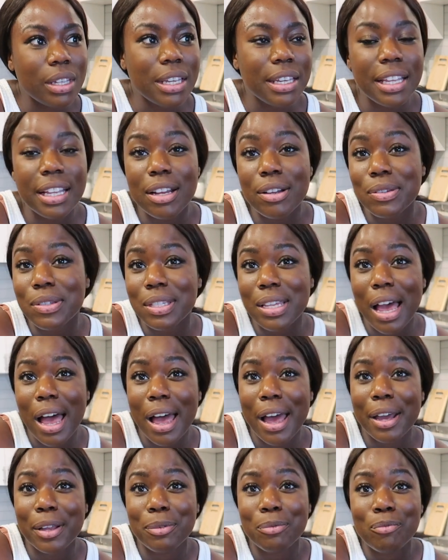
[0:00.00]
Get
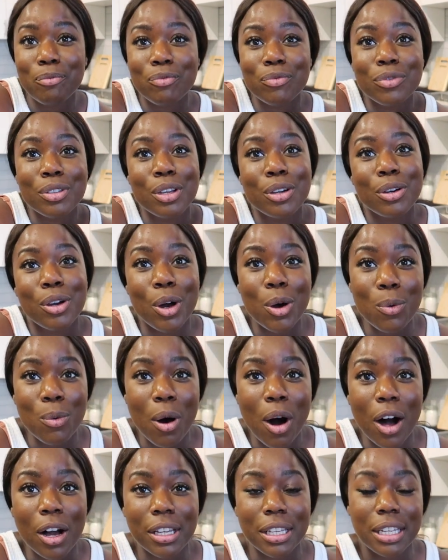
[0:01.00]
outside. Go
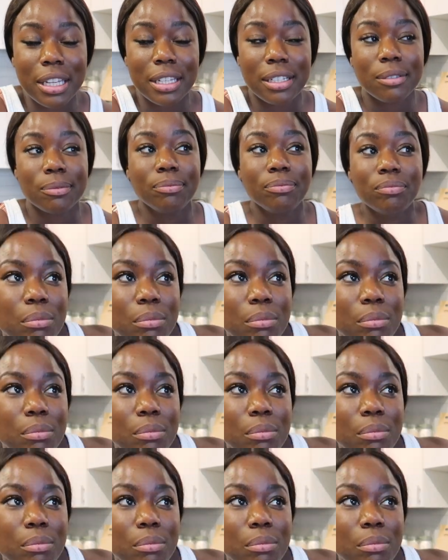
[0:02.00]
walking.